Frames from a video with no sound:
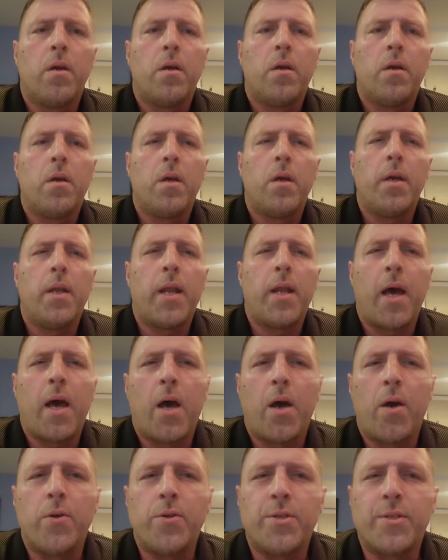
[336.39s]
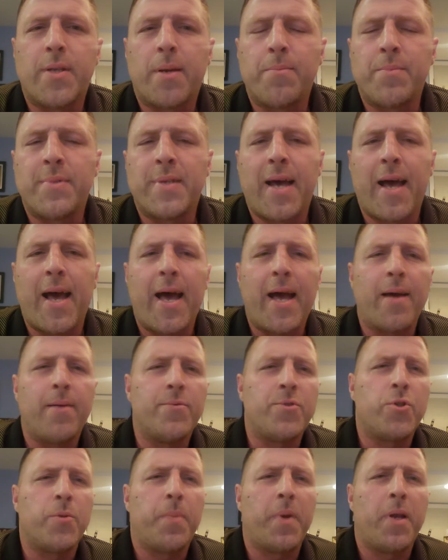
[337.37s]
You know,
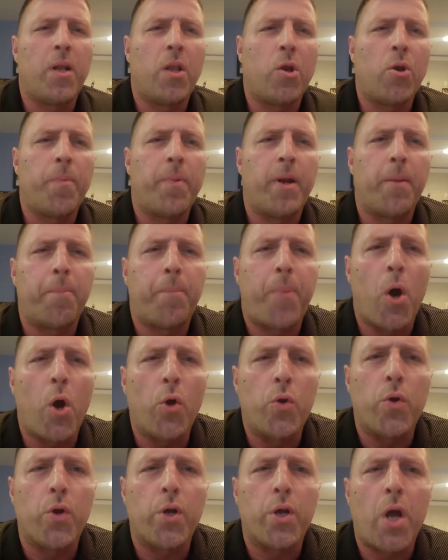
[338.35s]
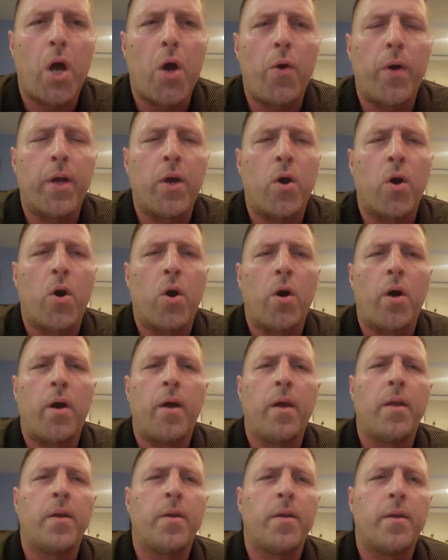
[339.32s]
sometimes there'll be a little bit of poker going
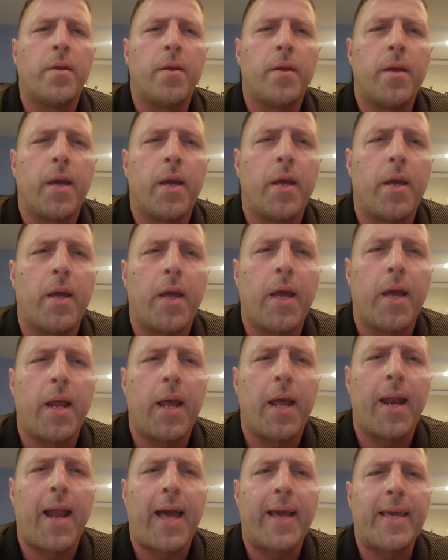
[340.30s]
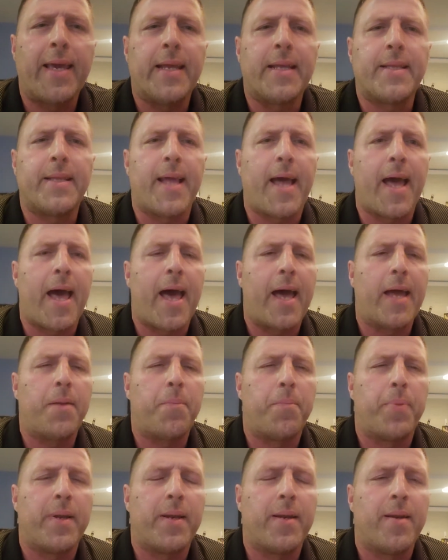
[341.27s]
on, and I get
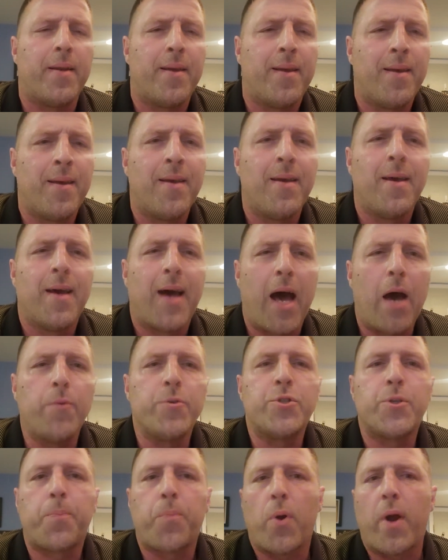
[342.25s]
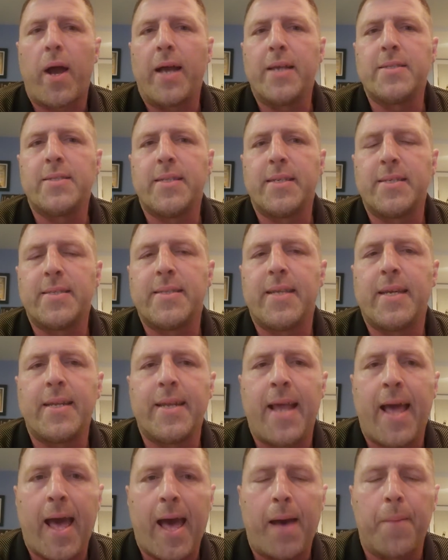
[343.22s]
that, but I was surprised this didn't
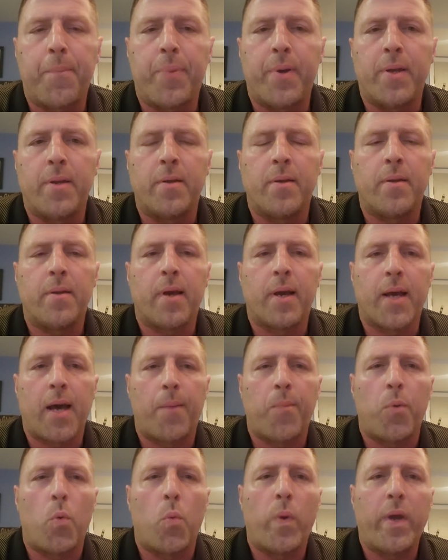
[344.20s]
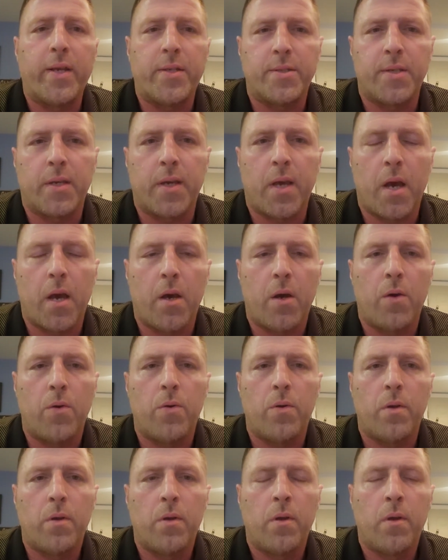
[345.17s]
happen a couple weeks
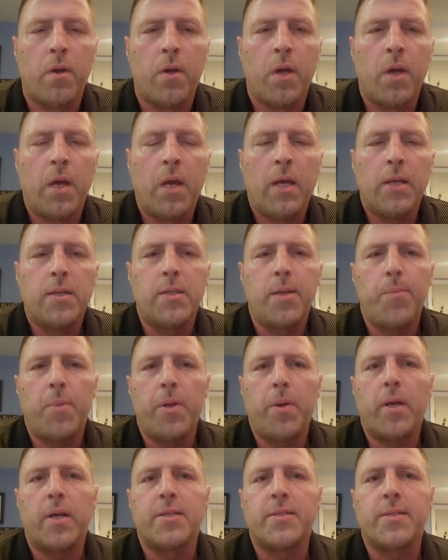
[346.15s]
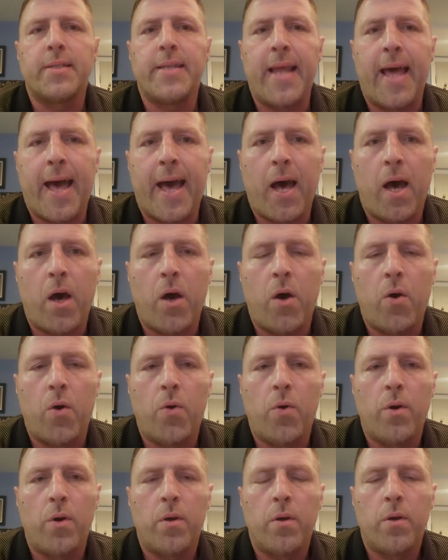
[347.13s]
ago, simply because
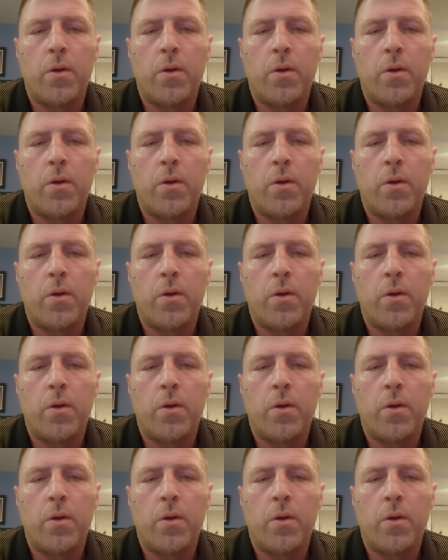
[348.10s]
now,